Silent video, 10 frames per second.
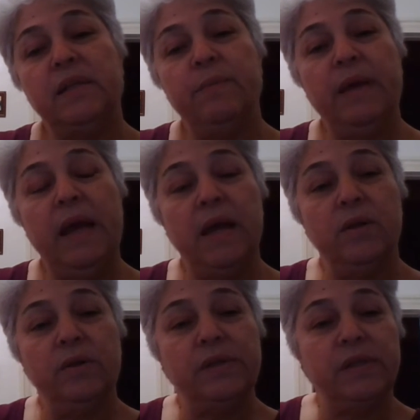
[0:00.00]
some
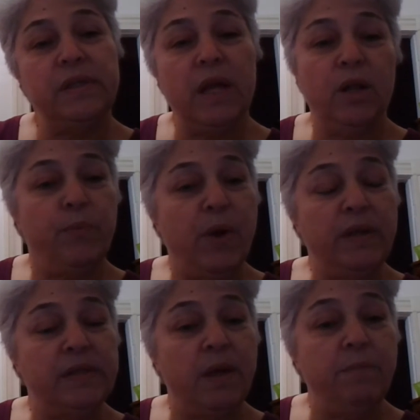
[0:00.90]
candles to
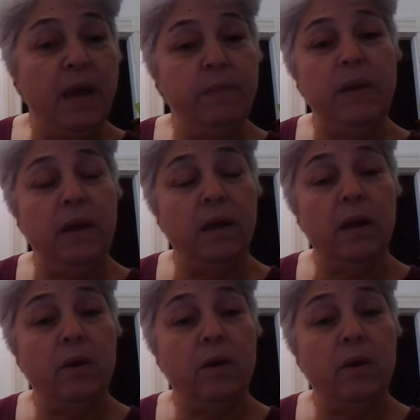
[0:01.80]
celebrate some maybe